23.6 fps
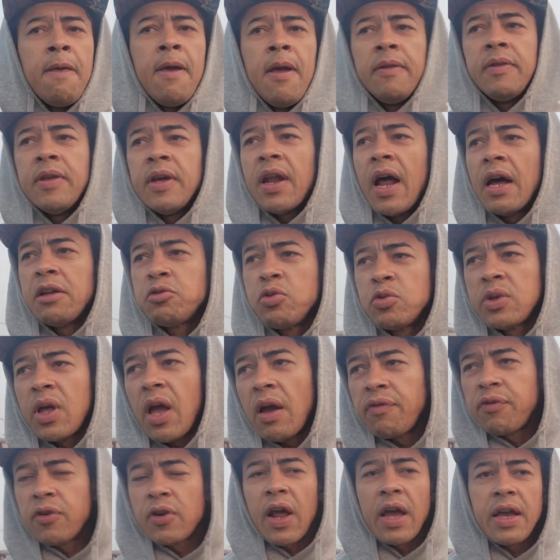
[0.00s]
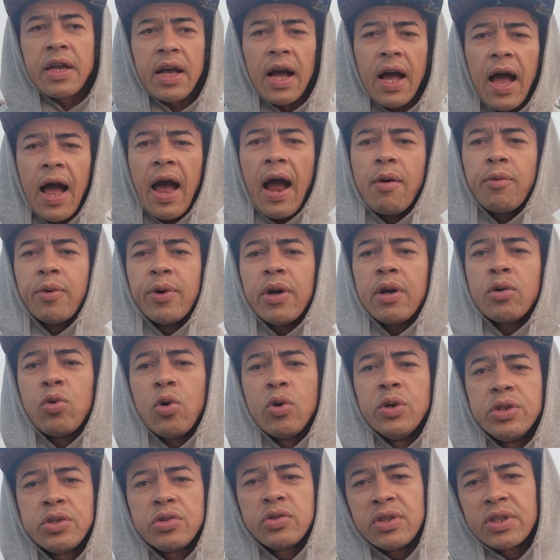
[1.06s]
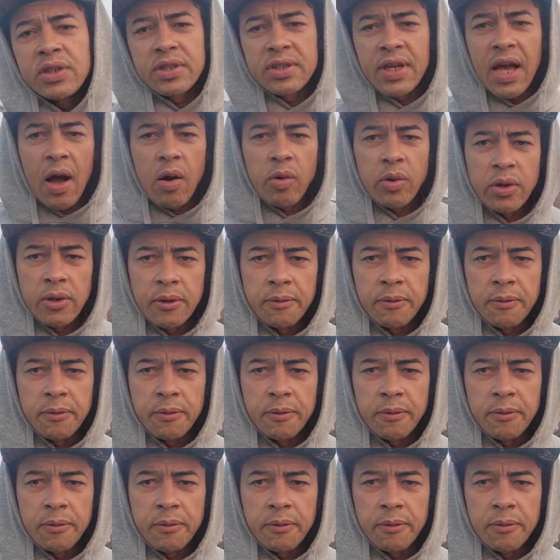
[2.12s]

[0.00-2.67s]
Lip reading: Then I do that for like an hour, going to the sauna.